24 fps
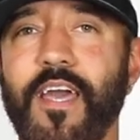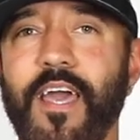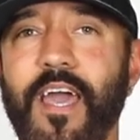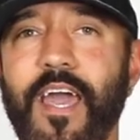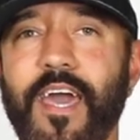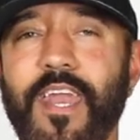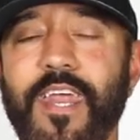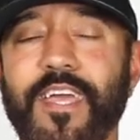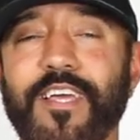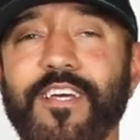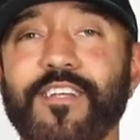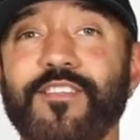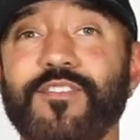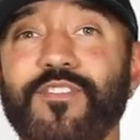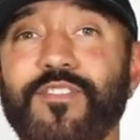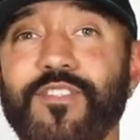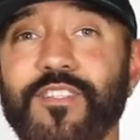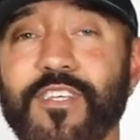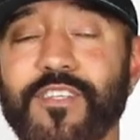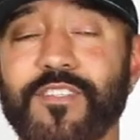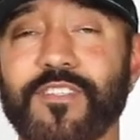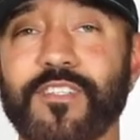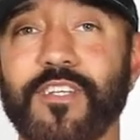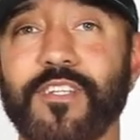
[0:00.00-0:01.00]
at a
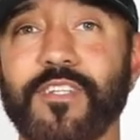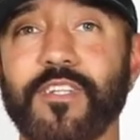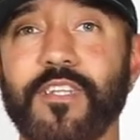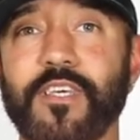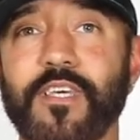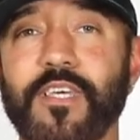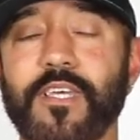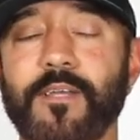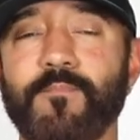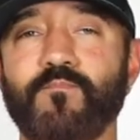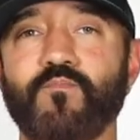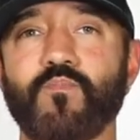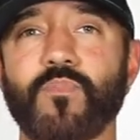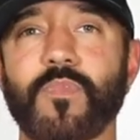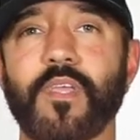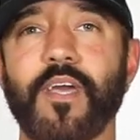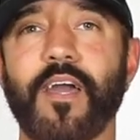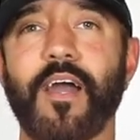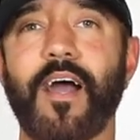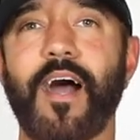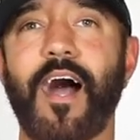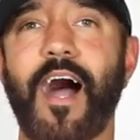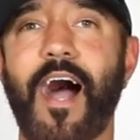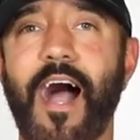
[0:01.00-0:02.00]
consistently
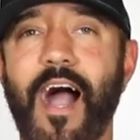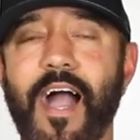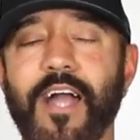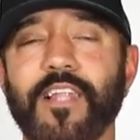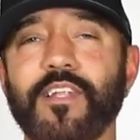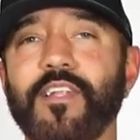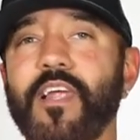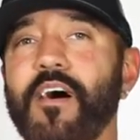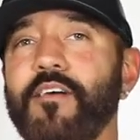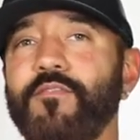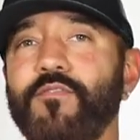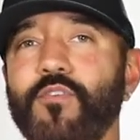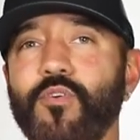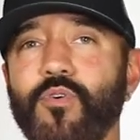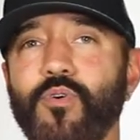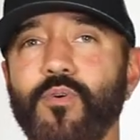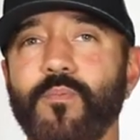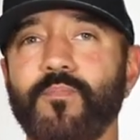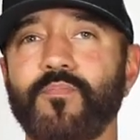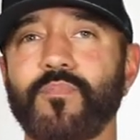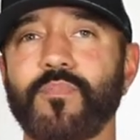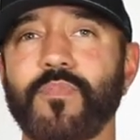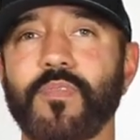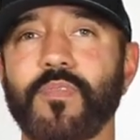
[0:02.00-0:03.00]
high level,